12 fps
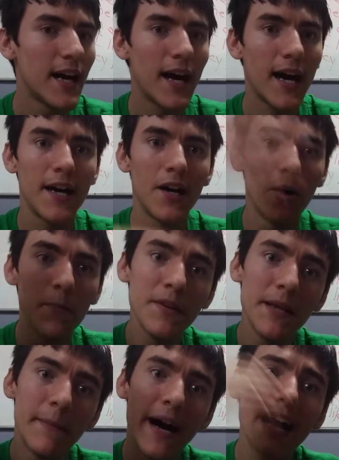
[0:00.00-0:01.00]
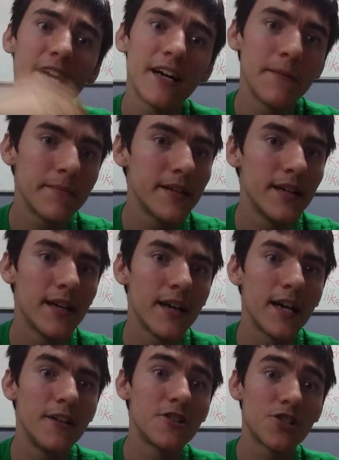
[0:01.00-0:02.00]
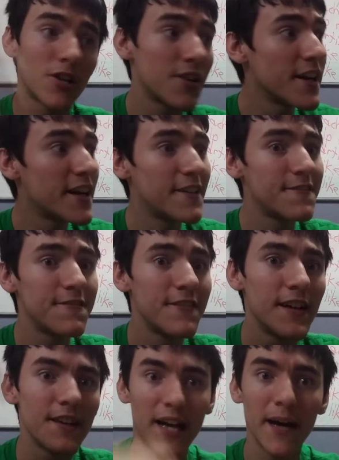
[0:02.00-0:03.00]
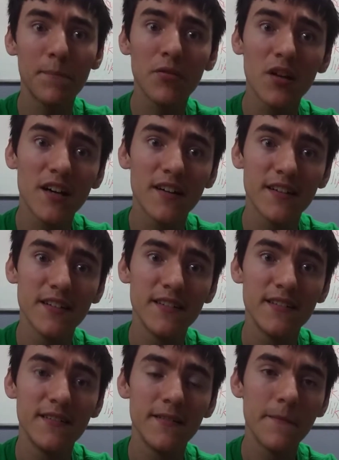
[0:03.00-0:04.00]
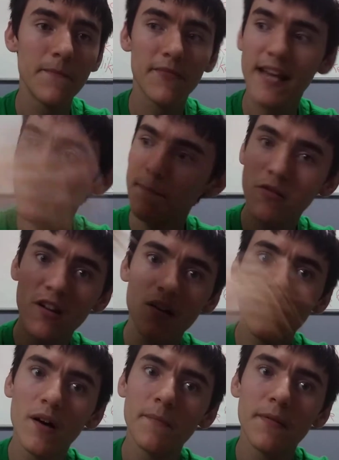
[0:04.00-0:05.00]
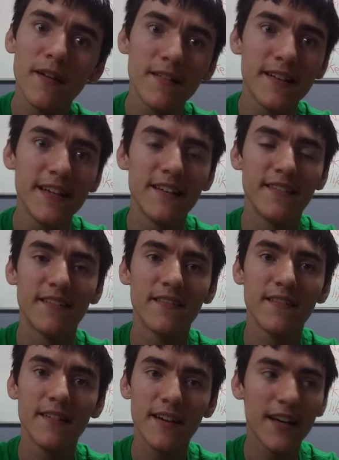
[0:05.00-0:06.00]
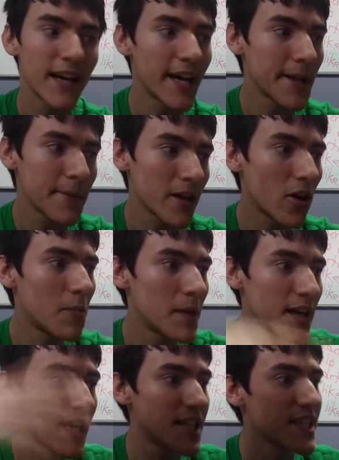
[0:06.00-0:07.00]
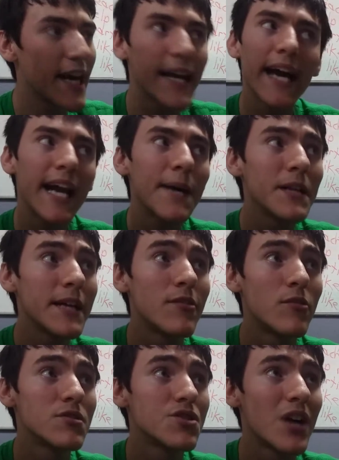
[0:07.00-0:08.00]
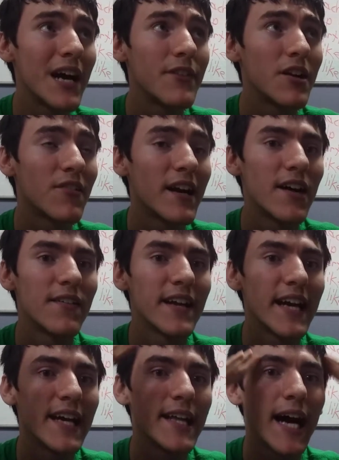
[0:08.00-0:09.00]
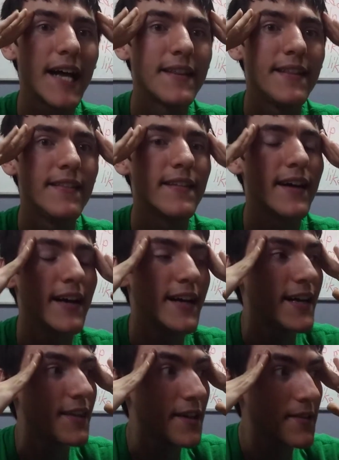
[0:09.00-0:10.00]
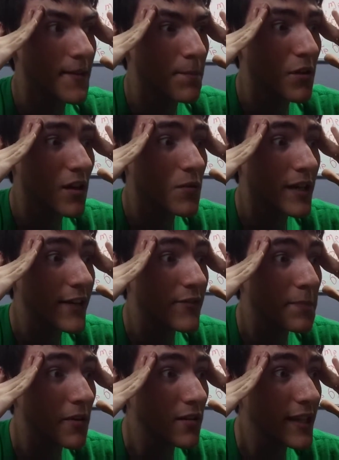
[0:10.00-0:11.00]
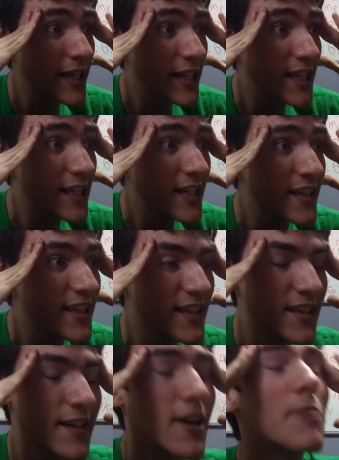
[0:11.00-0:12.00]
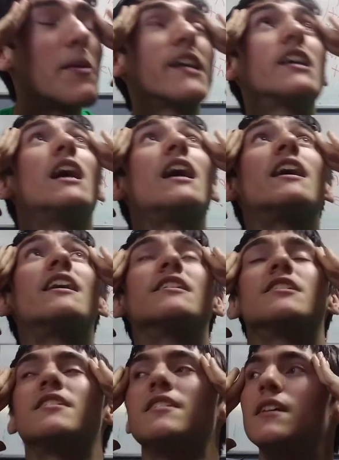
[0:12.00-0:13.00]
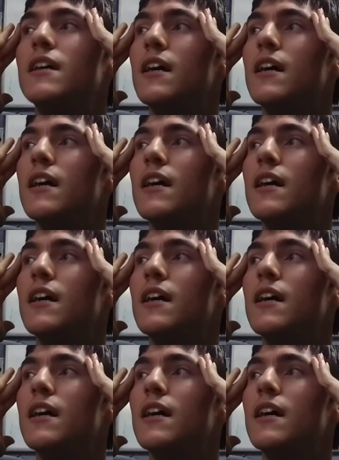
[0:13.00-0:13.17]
I opened the back up, and sure enough, that plug wasn't plugged in. And I'm like, oh my gosh, I cannot believe I was driving around and the plug wasn't even plugged in. Oh my gosh.